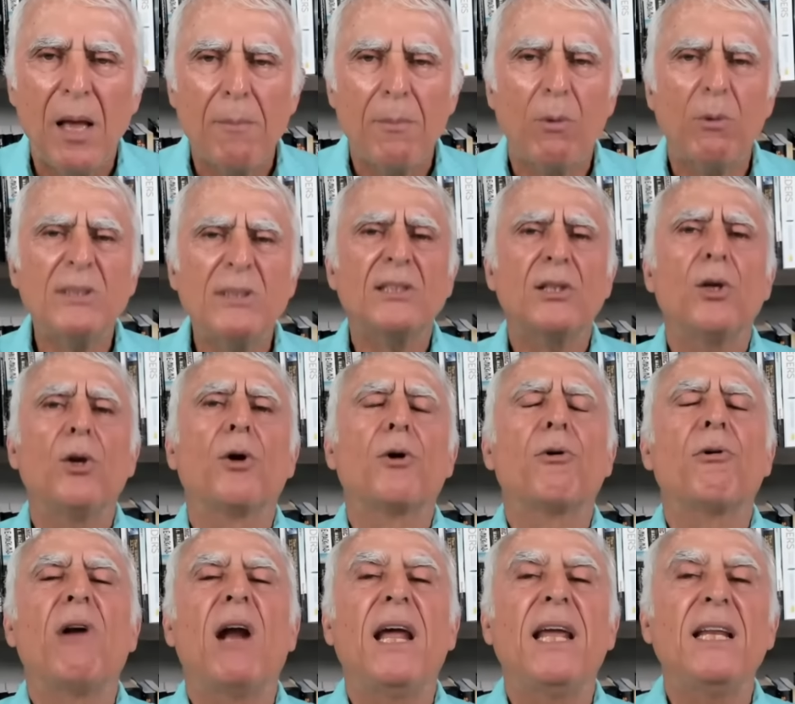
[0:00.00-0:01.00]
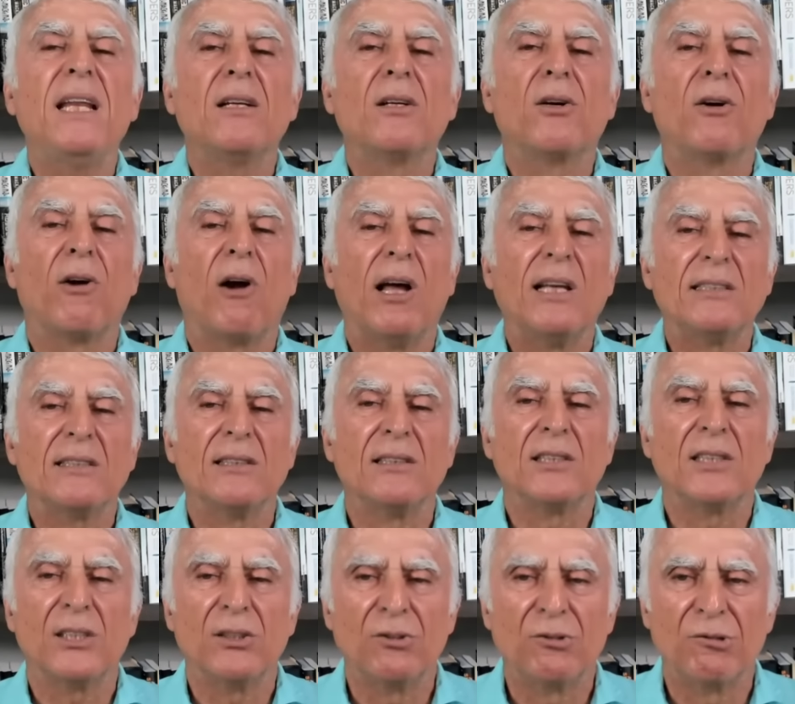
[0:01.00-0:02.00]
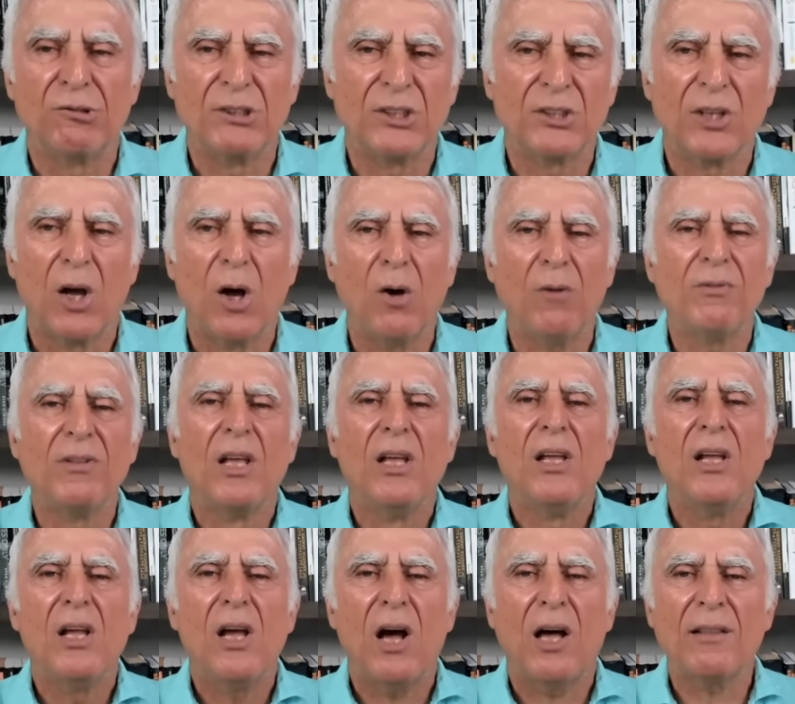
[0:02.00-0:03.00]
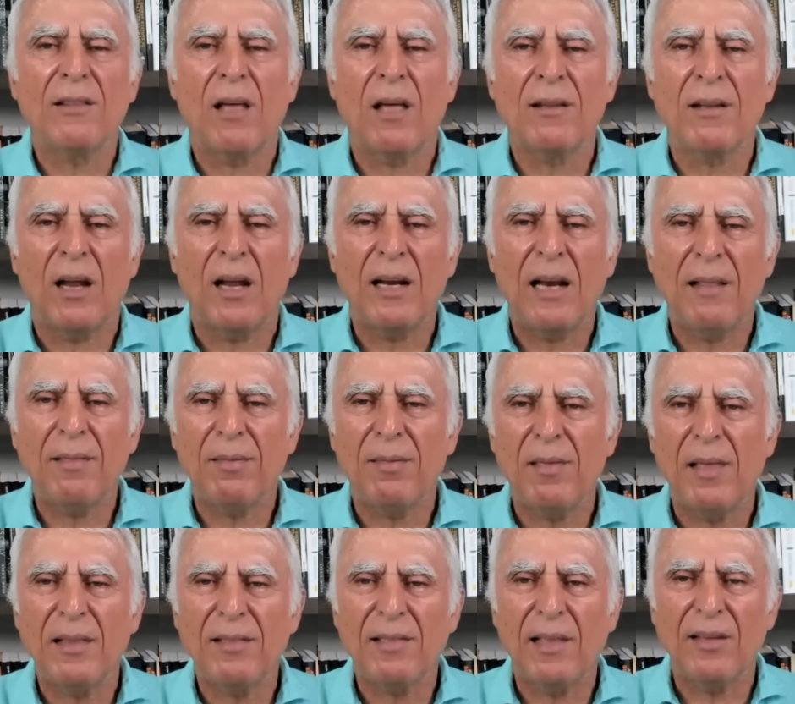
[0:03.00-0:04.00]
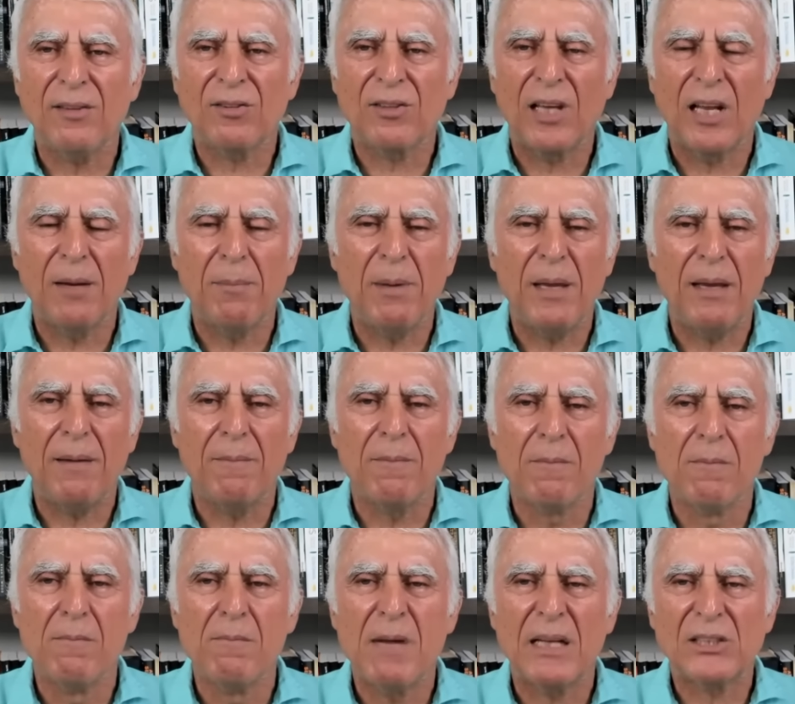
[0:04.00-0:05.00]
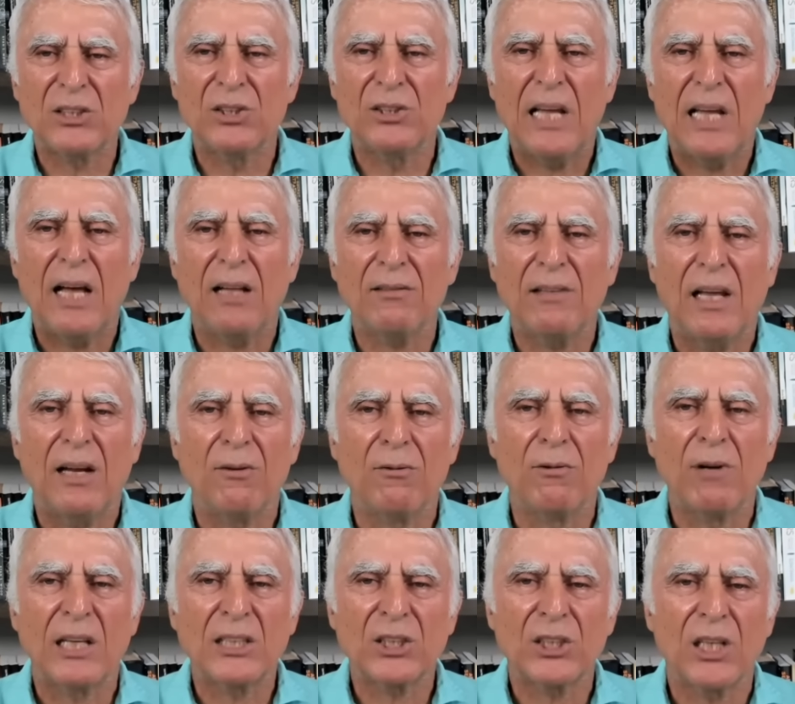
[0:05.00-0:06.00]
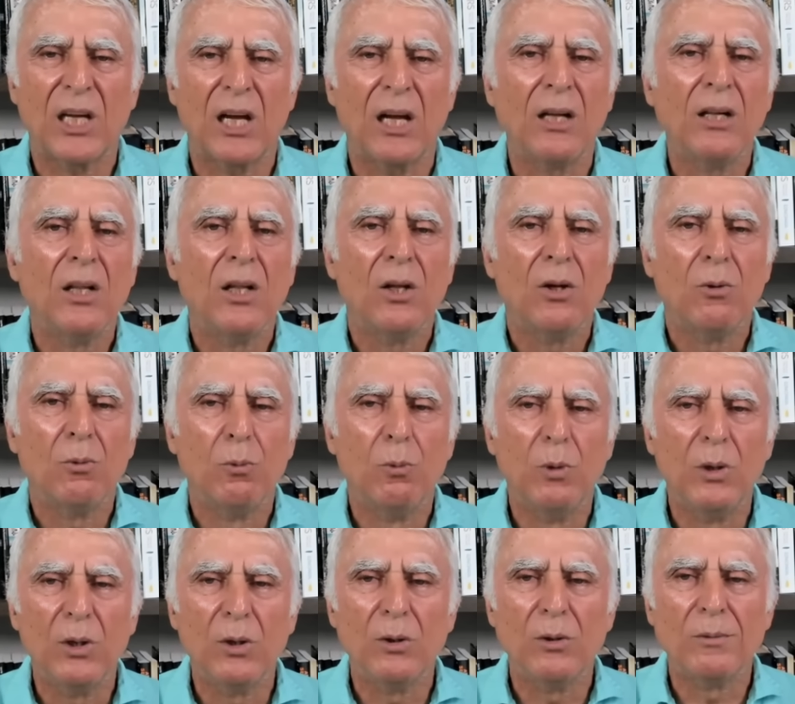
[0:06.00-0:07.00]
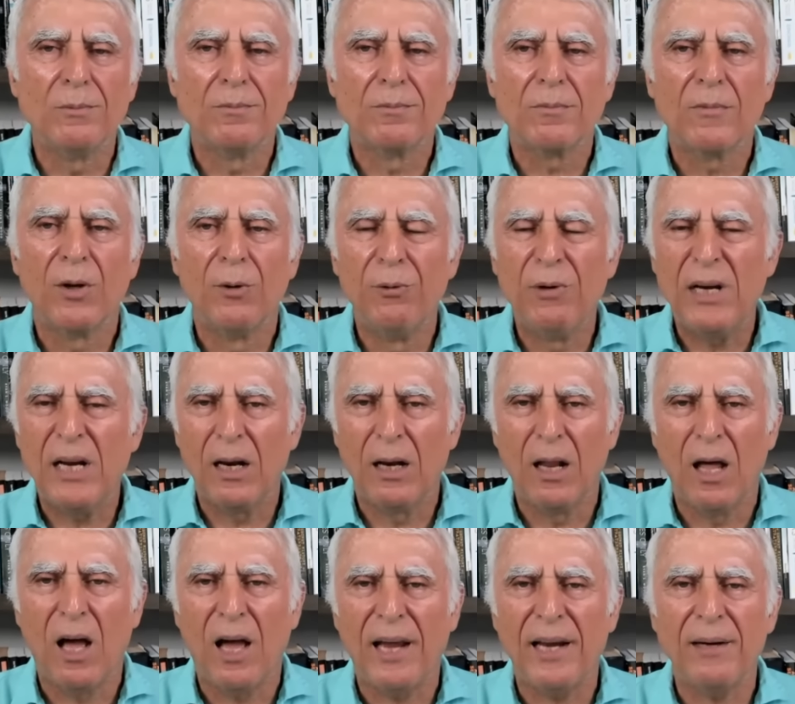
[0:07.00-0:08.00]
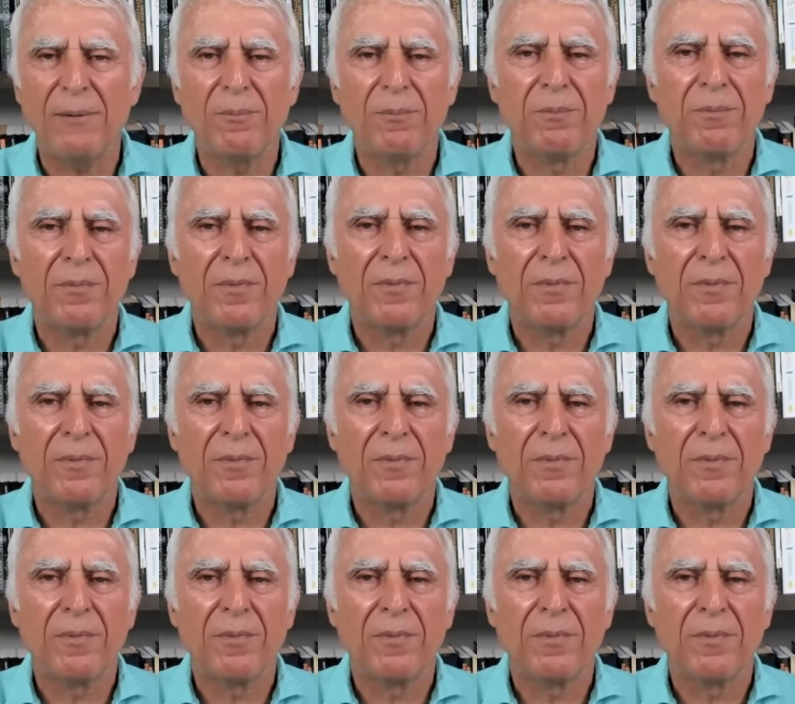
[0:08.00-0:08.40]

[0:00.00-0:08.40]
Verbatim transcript: But once the Ukraine crisis is resolved, I, I, I don't think there's going to be much doubt that Russia will realign